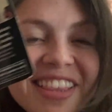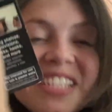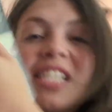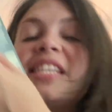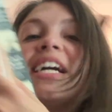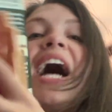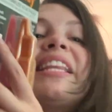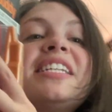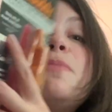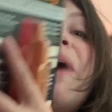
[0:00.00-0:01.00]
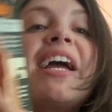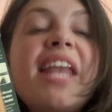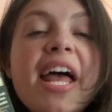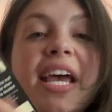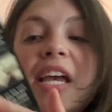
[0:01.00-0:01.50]
This is the kind that's
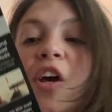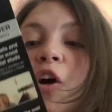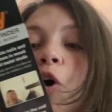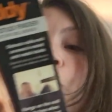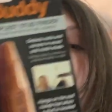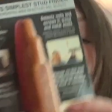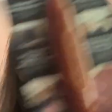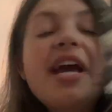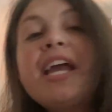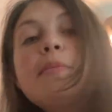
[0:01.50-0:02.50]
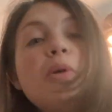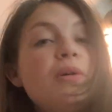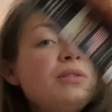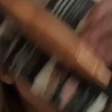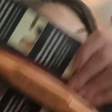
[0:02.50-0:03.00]
magnetic where you're
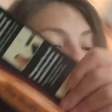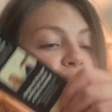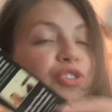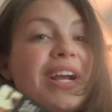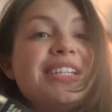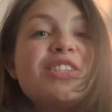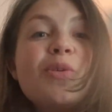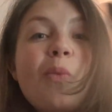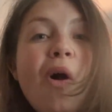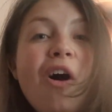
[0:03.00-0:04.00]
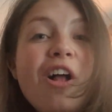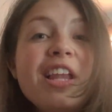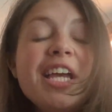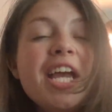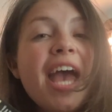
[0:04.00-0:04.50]
able to trace the
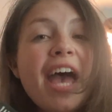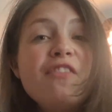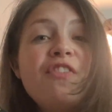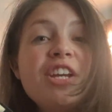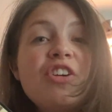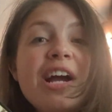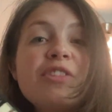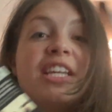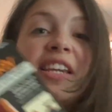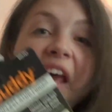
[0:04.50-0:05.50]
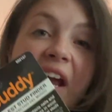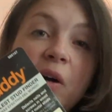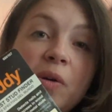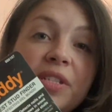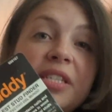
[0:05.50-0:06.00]
wall and figure out the
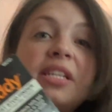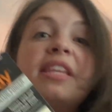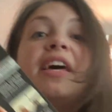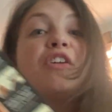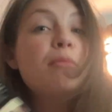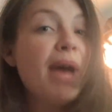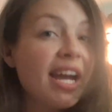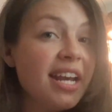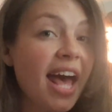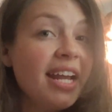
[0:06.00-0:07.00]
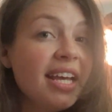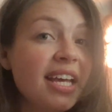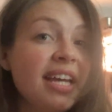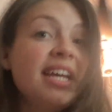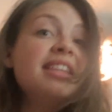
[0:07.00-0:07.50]
nails that are magnetic
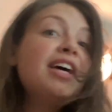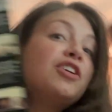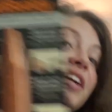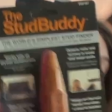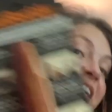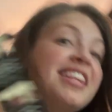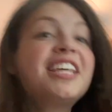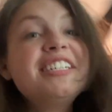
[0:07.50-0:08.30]
that are in the